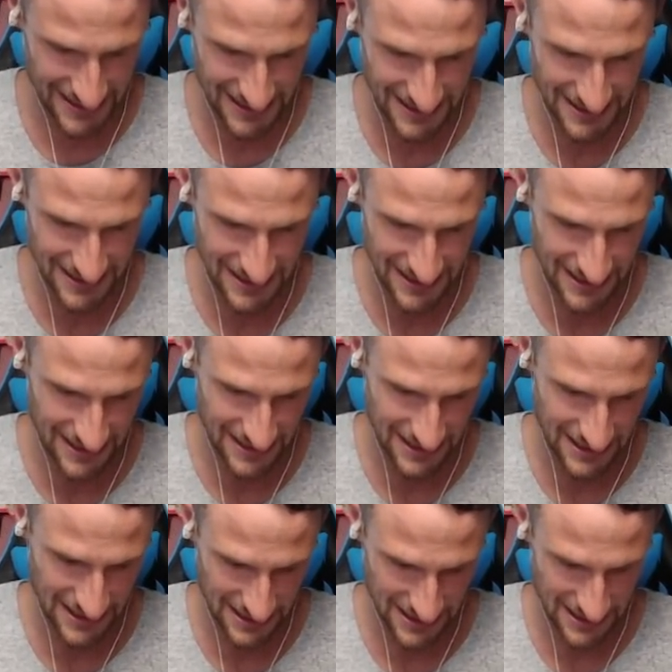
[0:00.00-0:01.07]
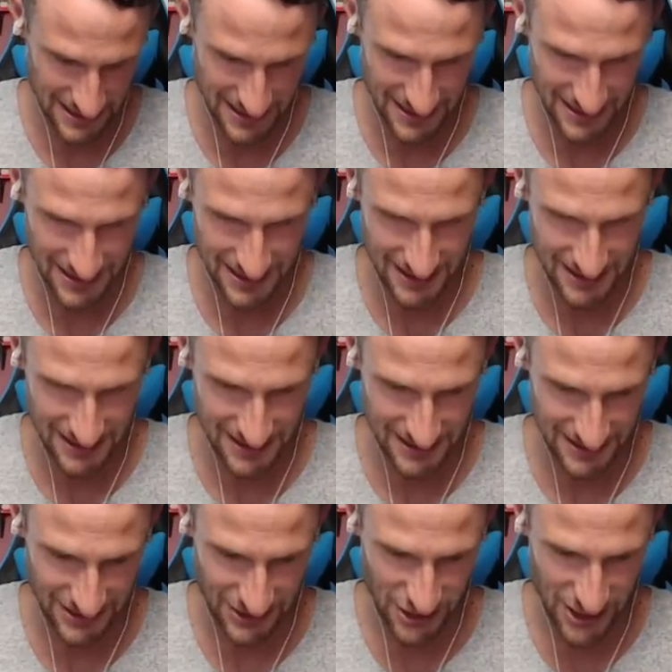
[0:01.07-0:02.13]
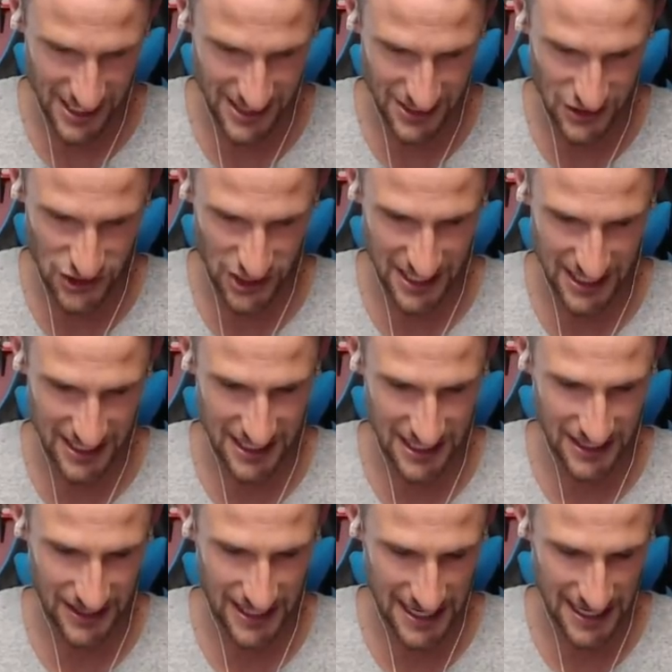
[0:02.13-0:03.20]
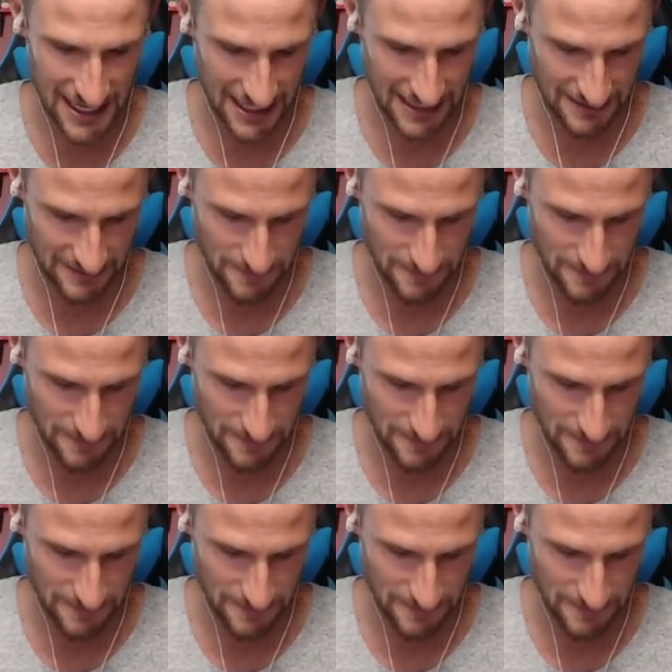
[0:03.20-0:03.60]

Better. Thanks, thanks. GG so, on that.